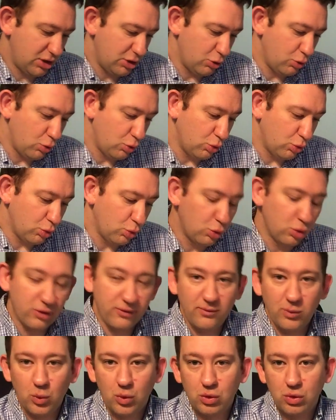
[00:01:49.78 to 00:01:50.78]
all
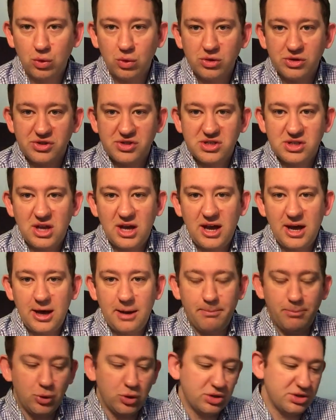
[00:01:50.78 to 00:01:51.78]
of Warlord's
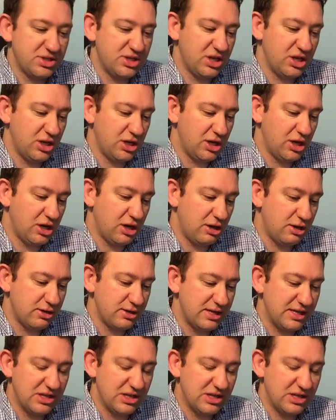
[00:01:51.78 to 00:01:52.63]
books are